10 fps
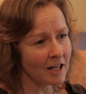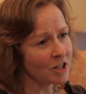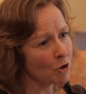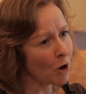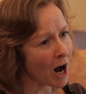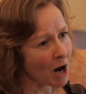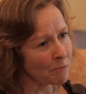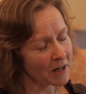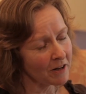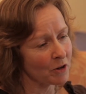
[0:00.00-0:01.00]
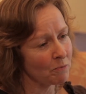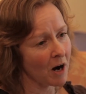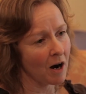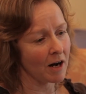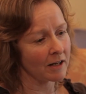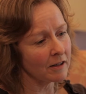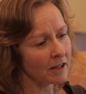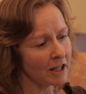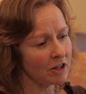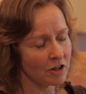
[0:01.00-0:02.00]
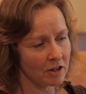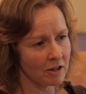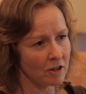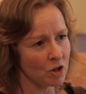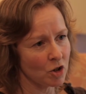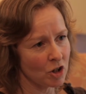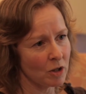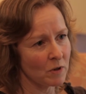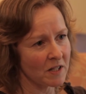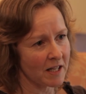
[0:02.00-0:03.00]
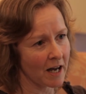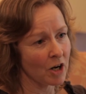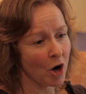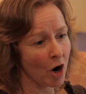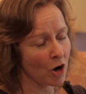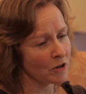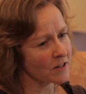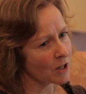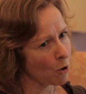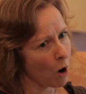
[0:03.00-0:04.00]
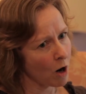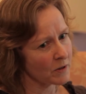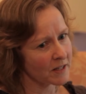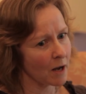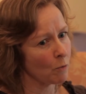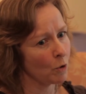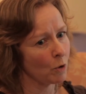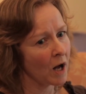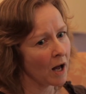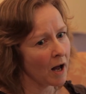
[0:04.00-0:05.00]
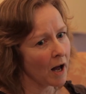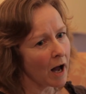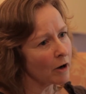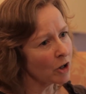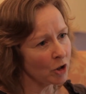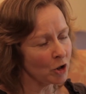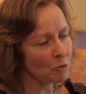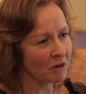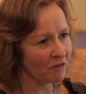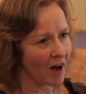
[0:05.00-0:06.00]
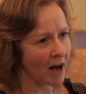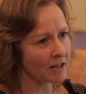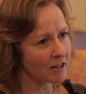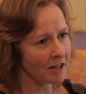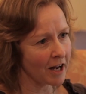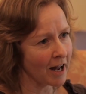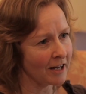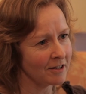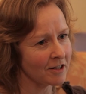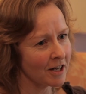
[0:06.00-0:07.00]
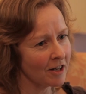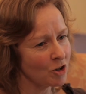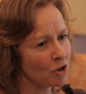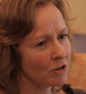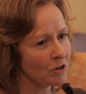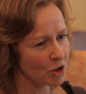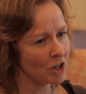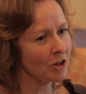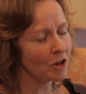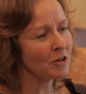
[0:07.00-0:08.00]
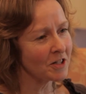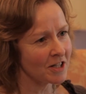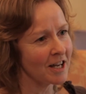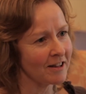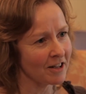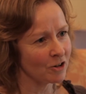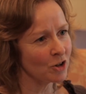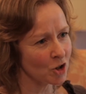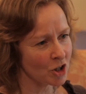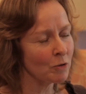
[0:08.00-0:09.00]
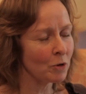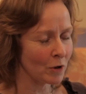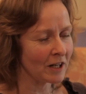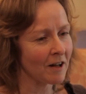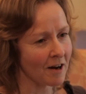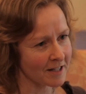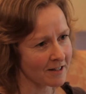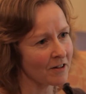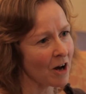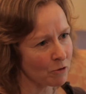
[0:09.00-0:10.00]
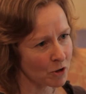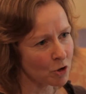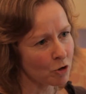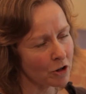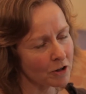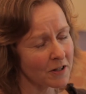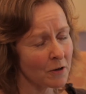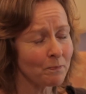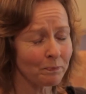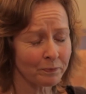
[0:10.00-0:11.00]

is your arm bigger than mine? And she would say no. So I would say, well, how can you be fat? And you could see that she would realise that that was true. So